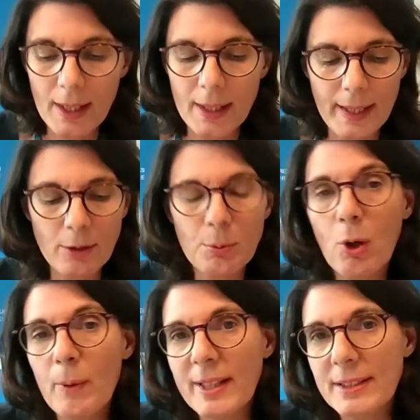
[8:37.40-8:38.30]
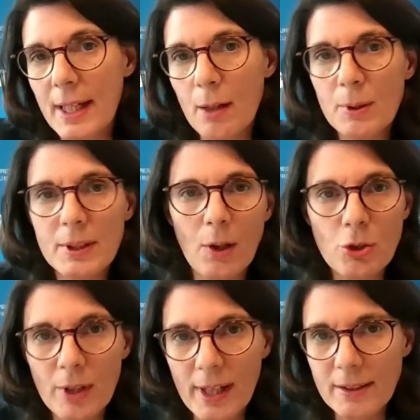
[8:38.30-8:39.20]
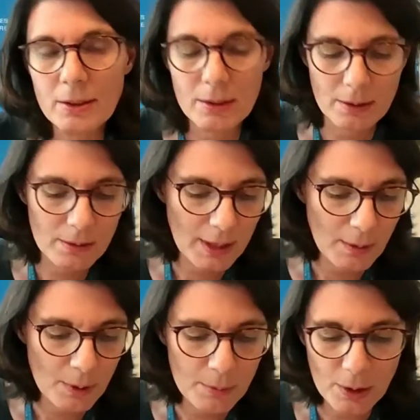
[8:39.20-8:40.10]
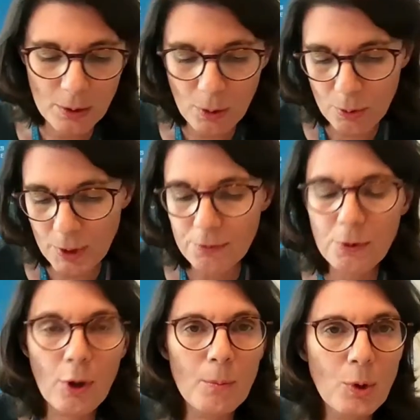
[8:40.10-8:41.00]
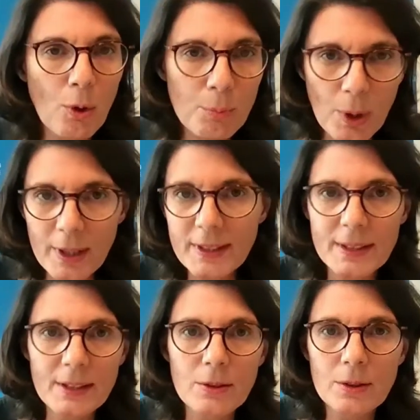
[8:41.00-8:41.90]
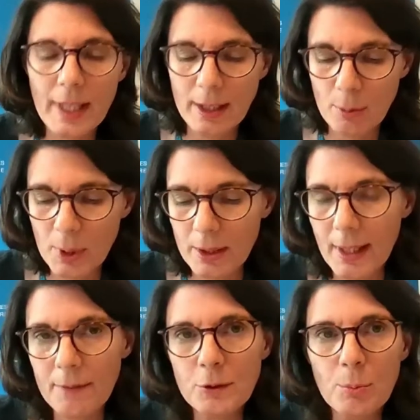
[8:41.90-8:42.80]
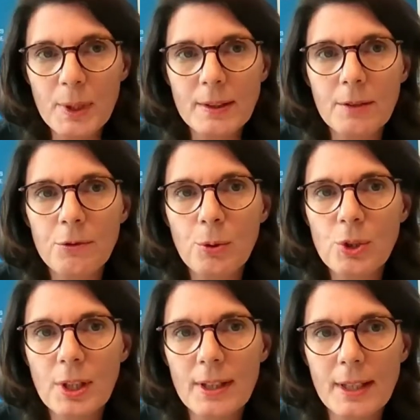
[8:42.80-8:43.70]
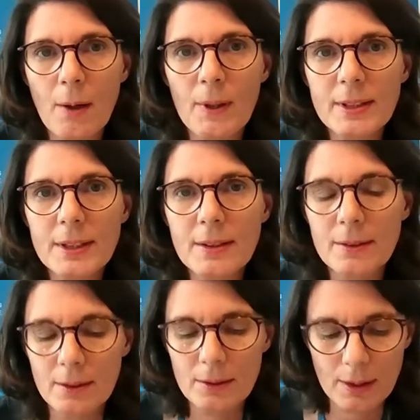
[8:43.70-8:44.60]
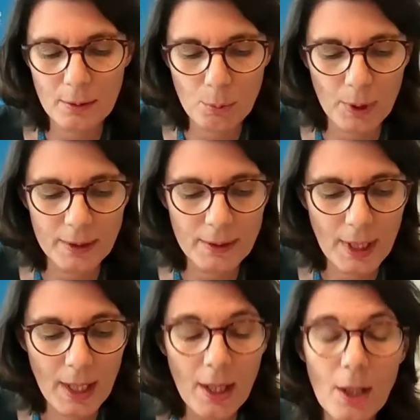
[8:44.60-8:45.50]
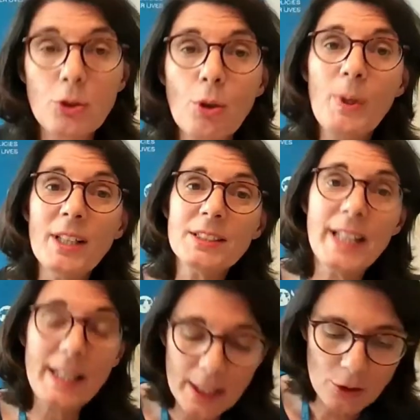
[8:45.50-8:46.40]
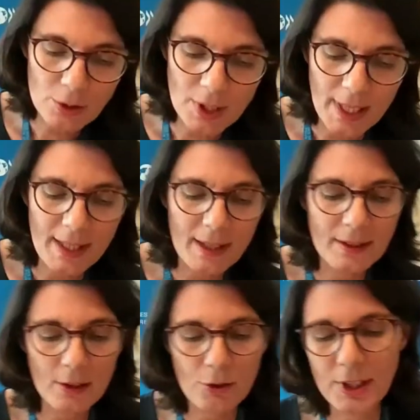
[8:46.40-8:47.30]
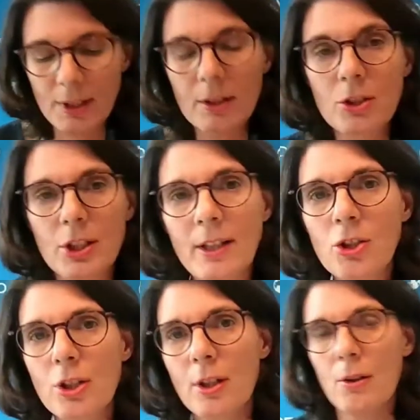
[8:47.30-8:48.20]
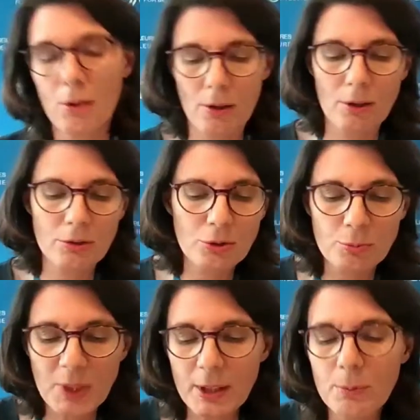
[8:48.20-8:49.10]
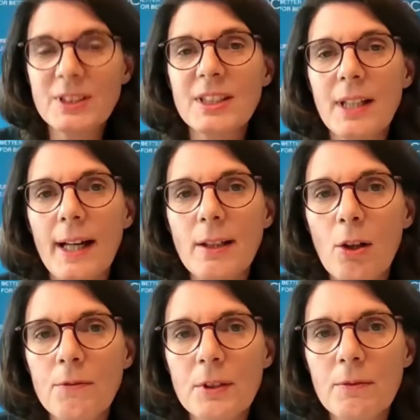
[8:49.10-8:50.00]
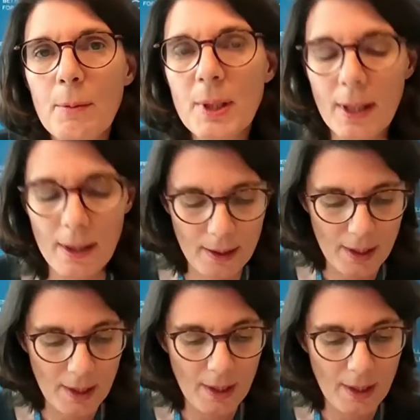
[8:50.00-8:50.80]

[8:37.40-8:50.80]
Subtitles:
And as we always say, without trust, there will be no reform, no policy sustainable enough to build the future that our citizens want. So we are standing today at a critical juncture, or to speak with the title of the webinar,